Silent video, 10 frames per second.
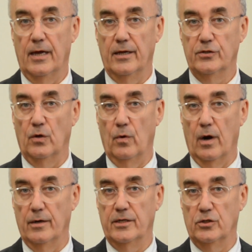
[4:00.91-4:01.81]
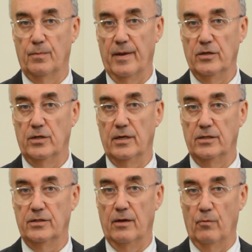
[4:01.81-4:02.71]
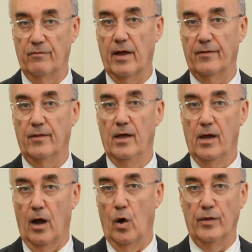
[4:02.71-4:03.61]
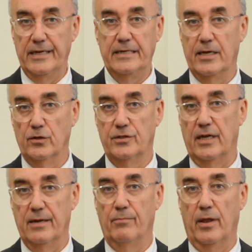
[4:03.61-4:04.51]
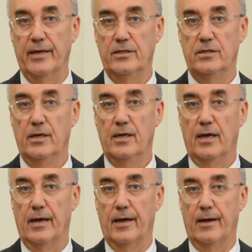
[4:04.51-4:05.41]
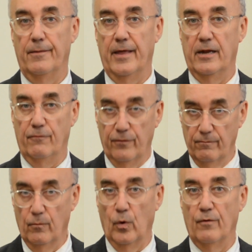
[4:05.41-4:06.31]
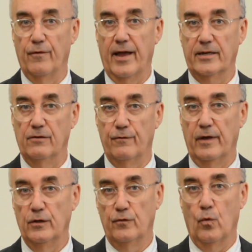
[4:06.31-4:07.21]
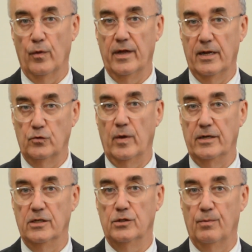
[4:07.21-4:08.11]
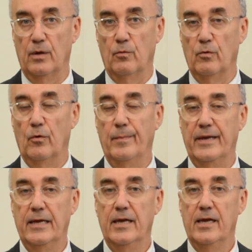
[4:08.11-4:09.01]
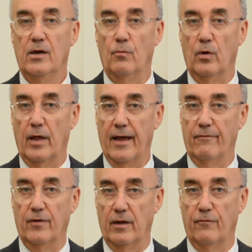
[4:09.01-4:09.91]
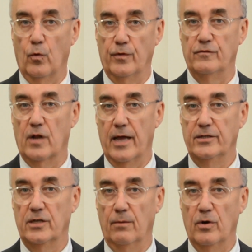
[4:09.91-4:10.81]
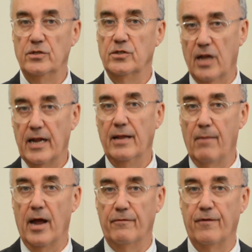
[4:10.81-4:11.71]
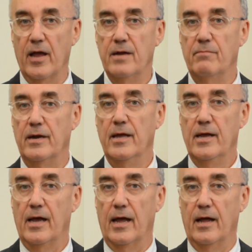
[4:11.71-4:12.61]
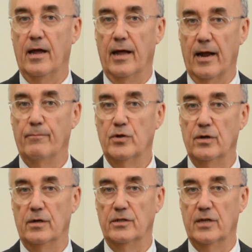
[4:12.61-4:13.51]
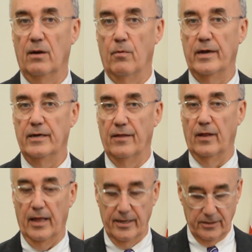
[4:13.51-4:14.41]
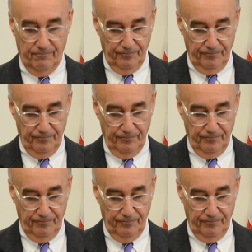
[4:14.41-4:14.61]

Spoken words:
So our anticipation is that we've got all the details set in place, that if we're in fact in phase 4 then, as we anticipate we will be, we'll have a 4th of July celebration, slightly modified, but an opportunity to celebrate nonetheless.